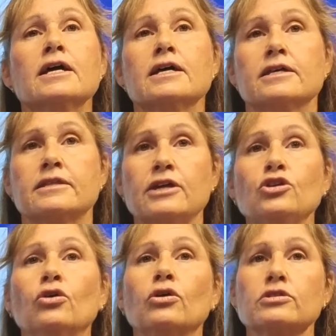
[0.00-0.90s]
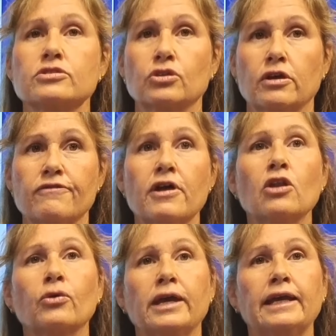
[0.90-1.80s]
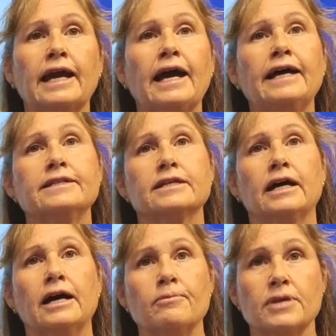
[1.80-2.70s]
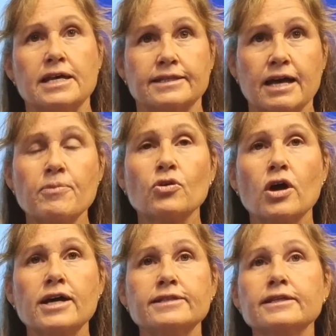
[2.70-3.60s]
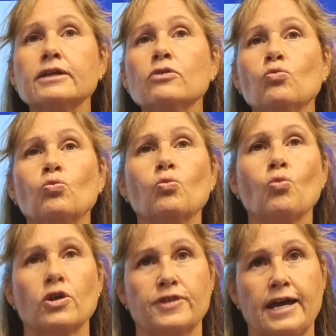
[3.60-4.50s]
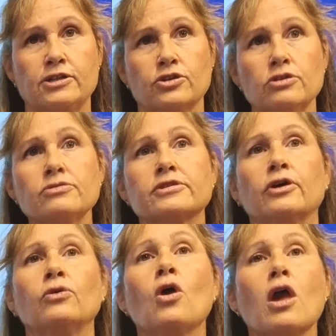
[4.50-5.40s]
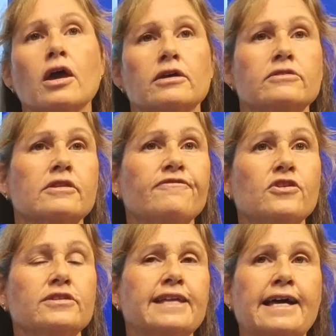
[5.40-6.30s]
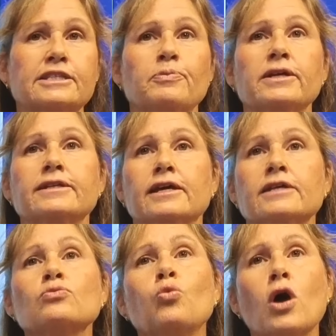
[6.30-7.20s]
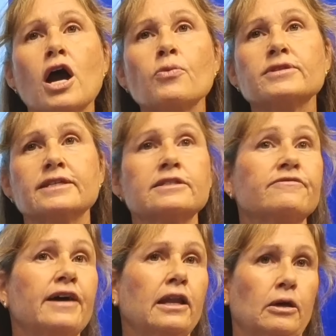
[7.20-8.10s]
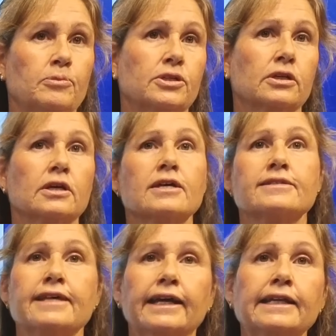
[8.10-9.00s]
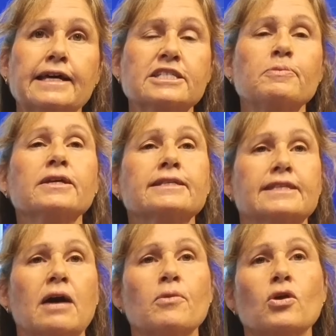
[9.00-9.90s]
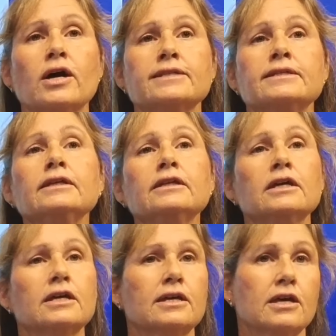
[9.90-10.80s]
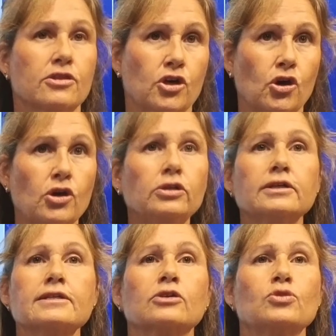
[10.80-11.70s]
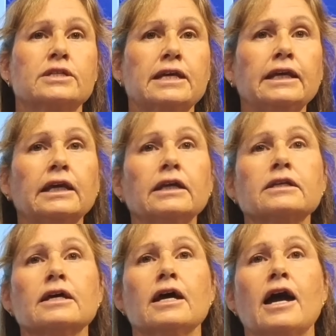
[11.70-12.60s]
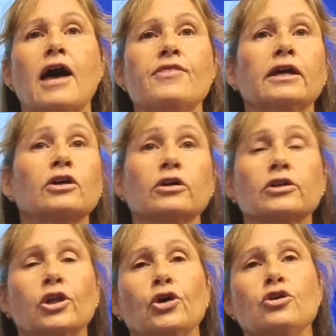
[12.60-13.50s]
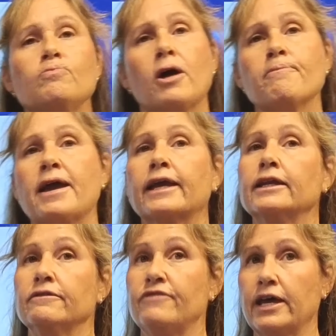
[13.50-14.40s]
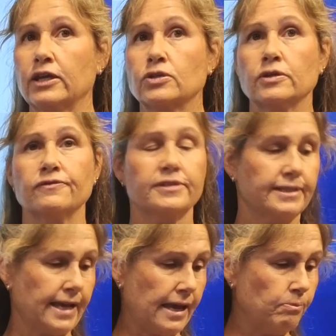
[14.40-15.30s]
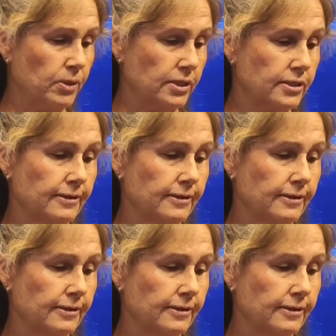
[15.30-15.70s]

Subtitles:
Then you're sort of looking at summarising what they do. So the first aspect is, why was it developed? Second aspect, summarise it. Third, critique it, and then conclude by making a evaluative statement.